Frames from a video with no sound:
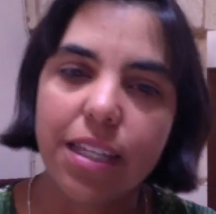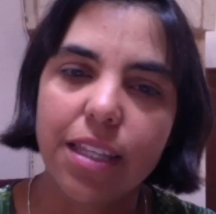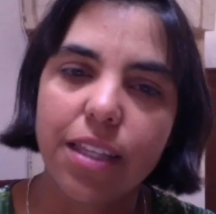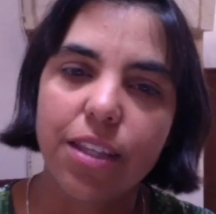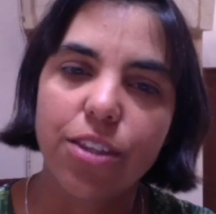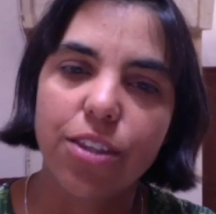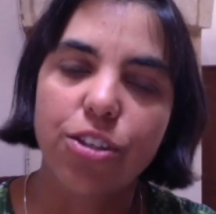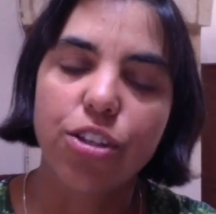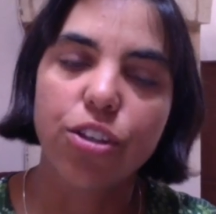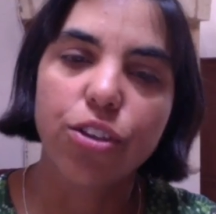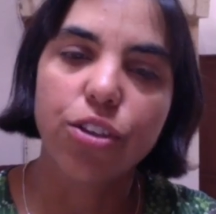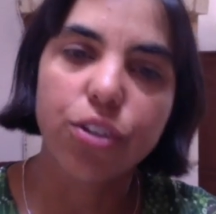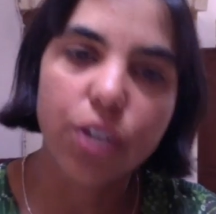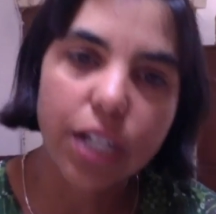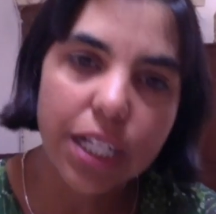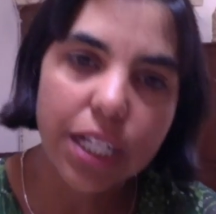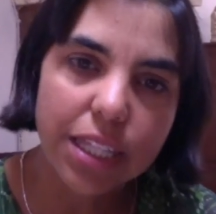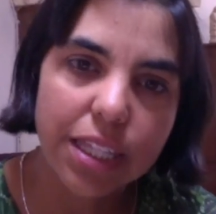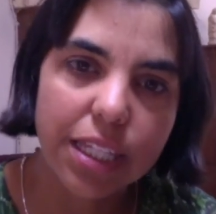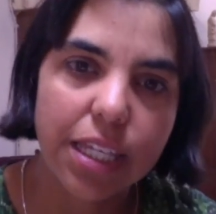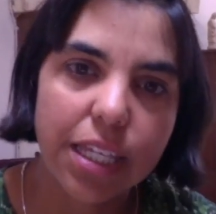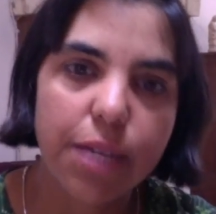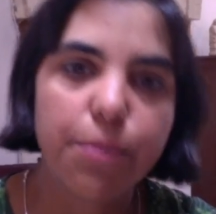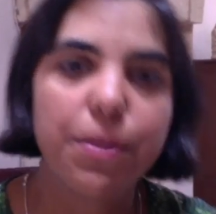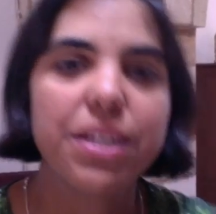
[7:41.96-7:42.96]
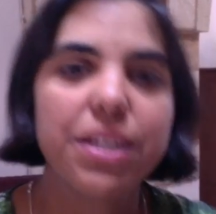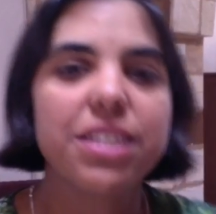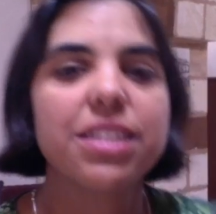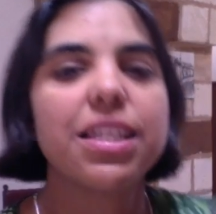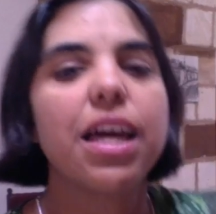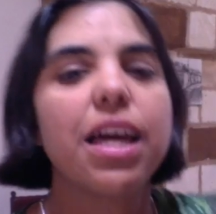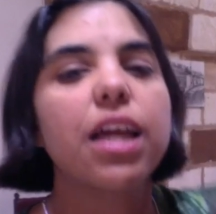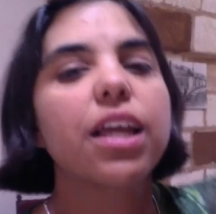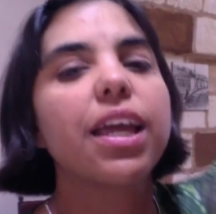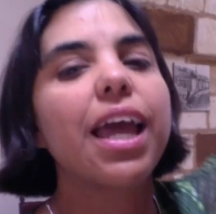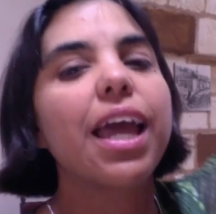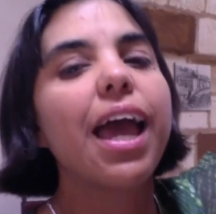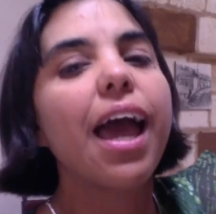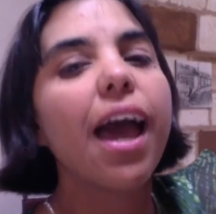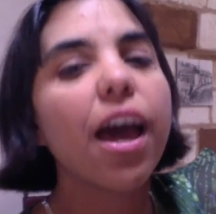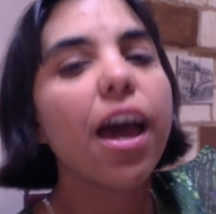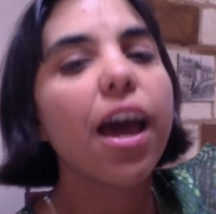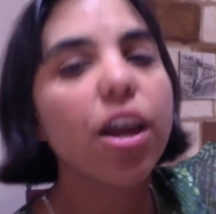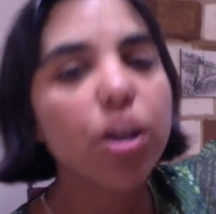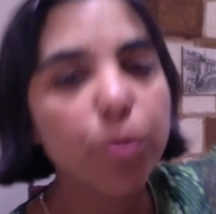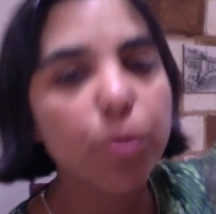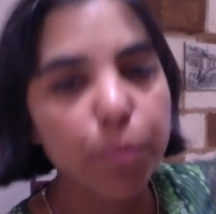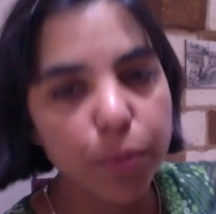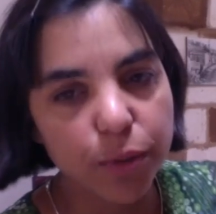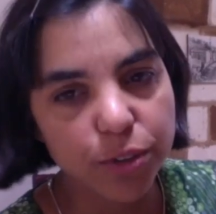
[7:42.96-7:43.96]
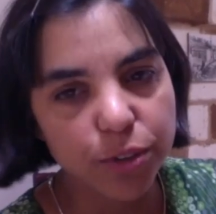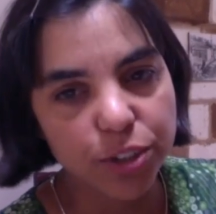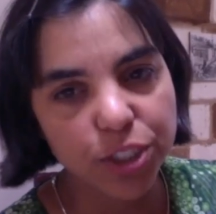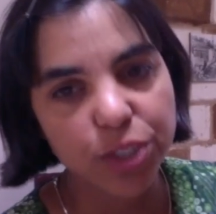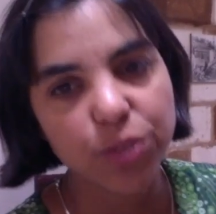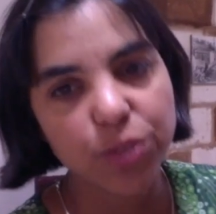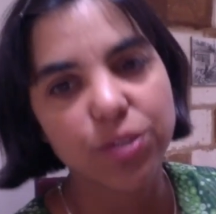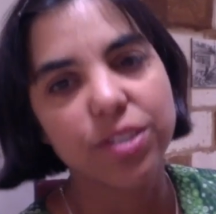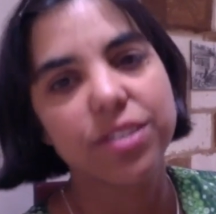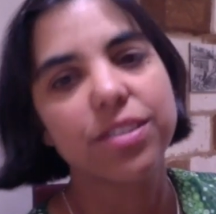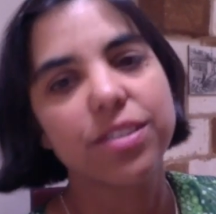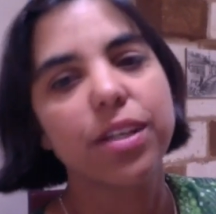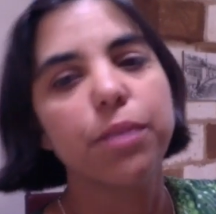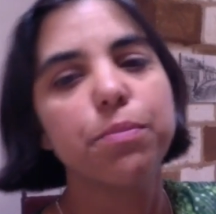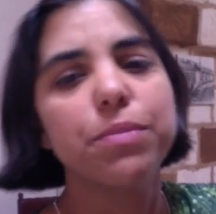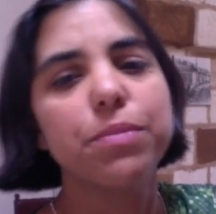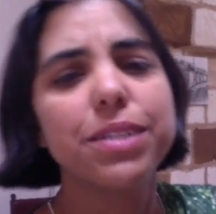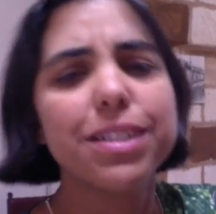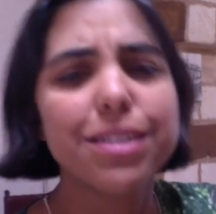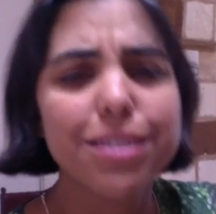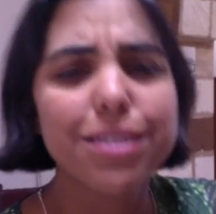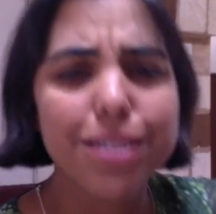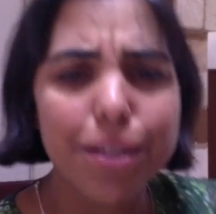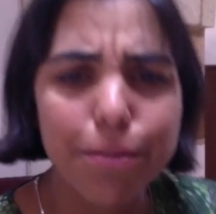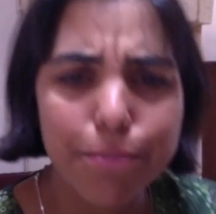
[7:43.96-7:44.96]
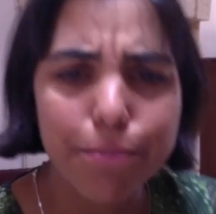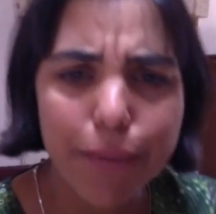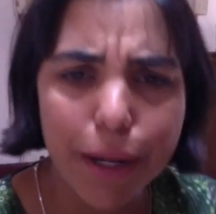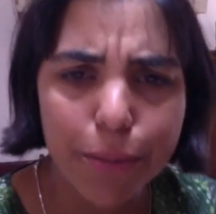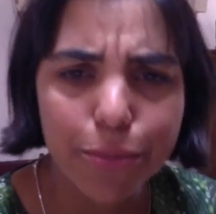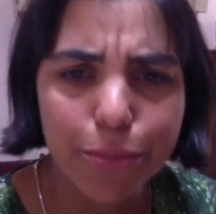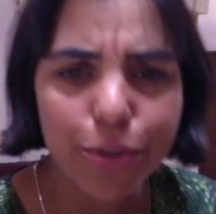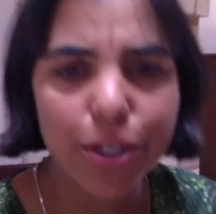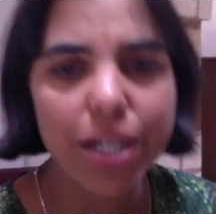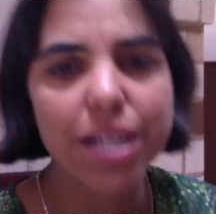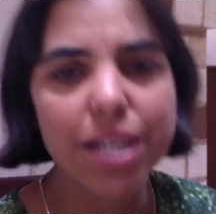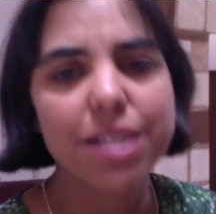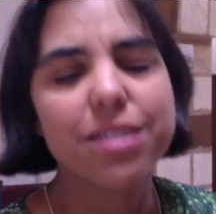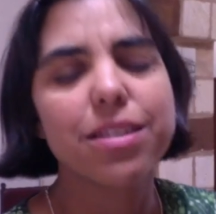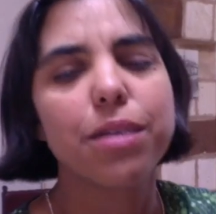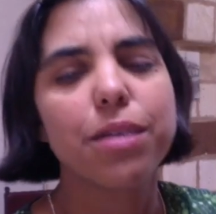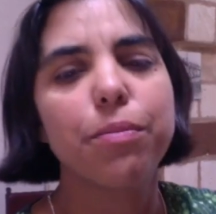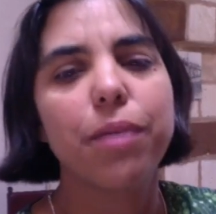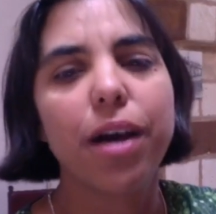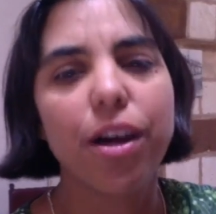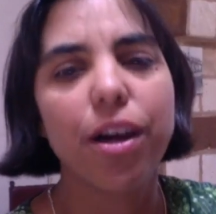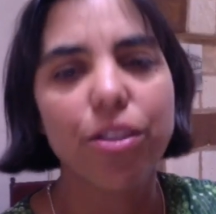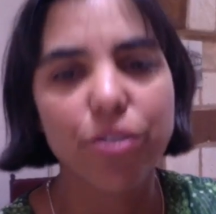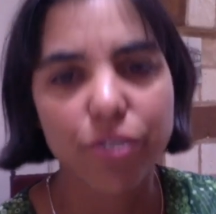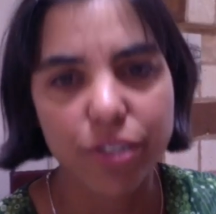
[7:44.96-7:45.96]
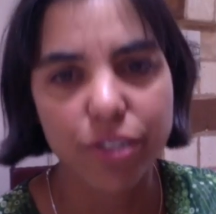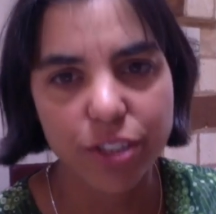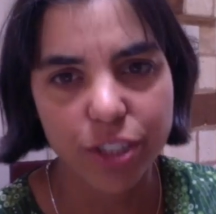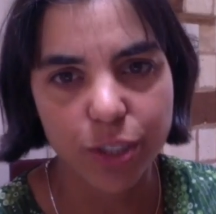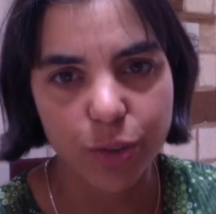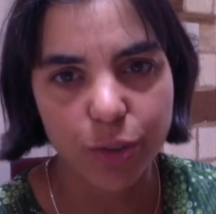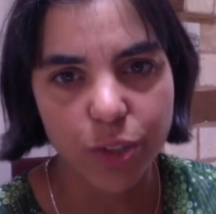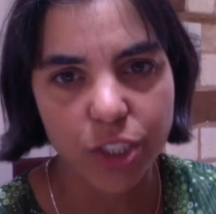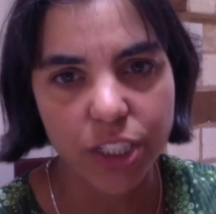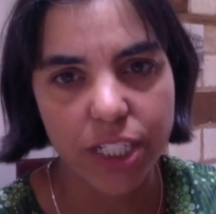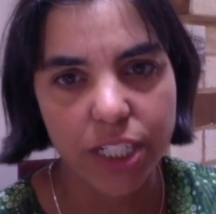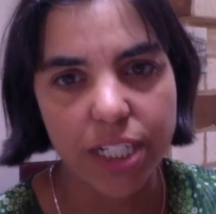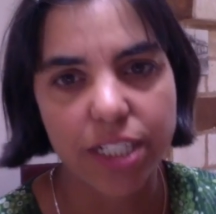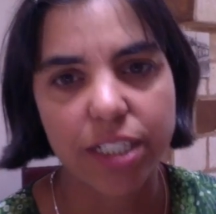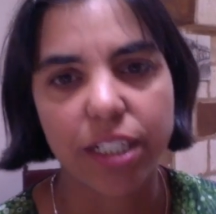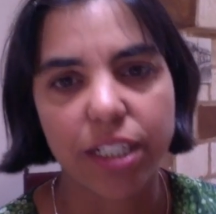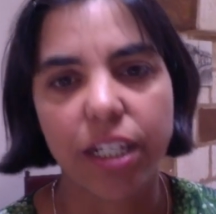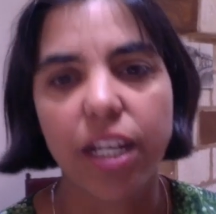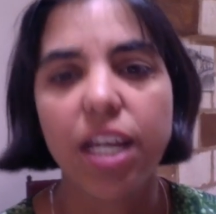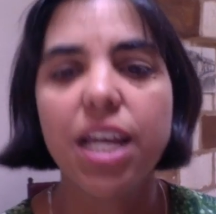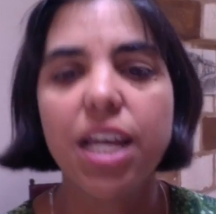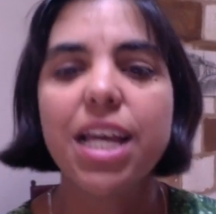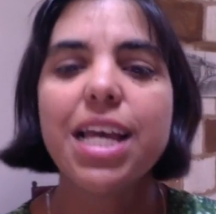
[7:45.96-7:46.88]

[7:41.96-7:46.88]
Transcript: to look at the image that catapults you to some distant memory, some other association.